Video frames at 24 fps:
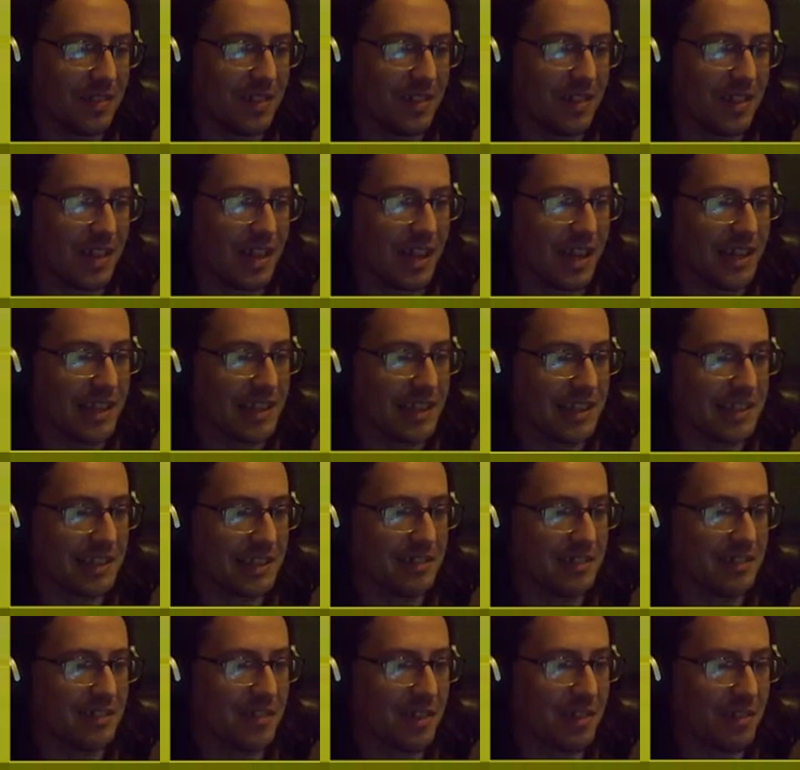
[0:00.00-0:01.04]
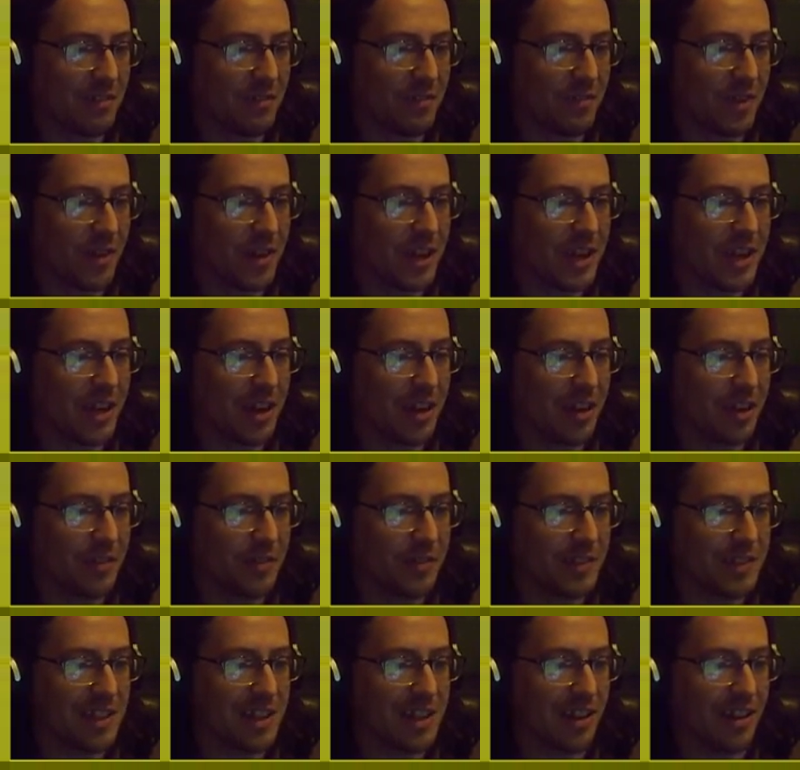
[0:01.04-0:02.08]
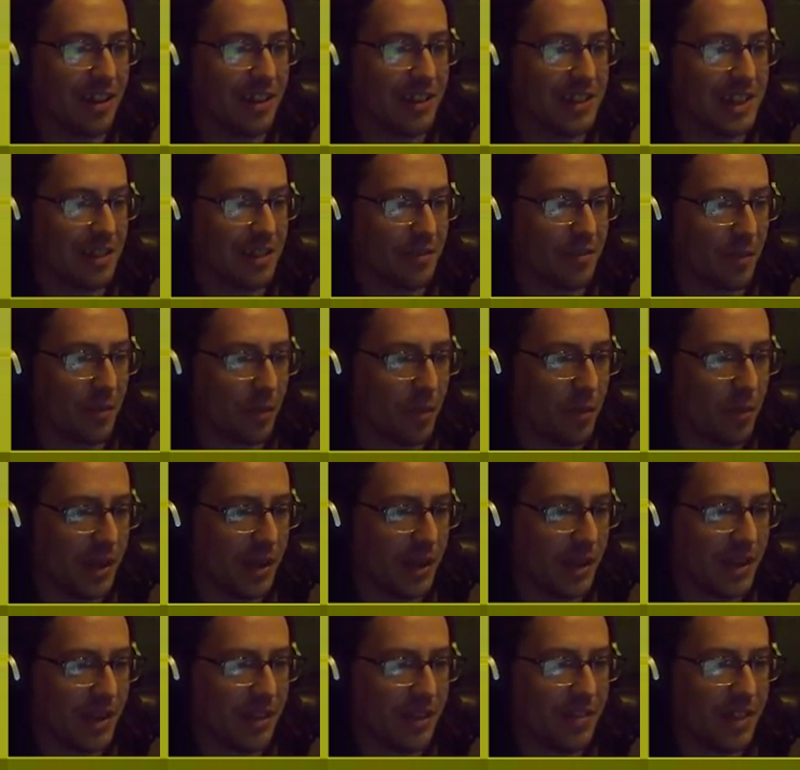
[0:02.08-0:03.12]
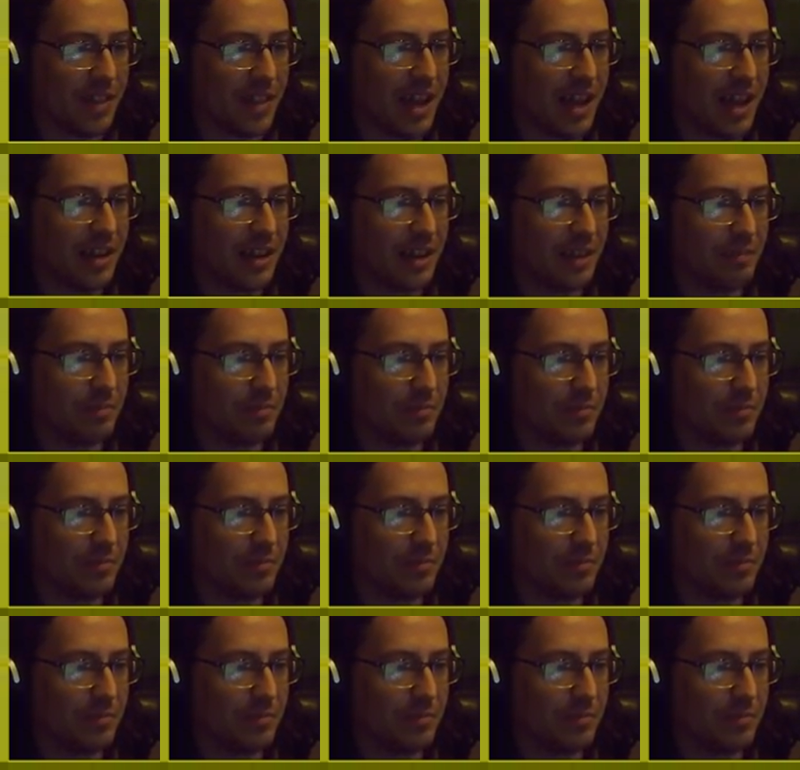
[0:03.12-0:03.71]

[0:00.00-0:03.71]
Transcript: Let's fucking overcharge everything, and then um,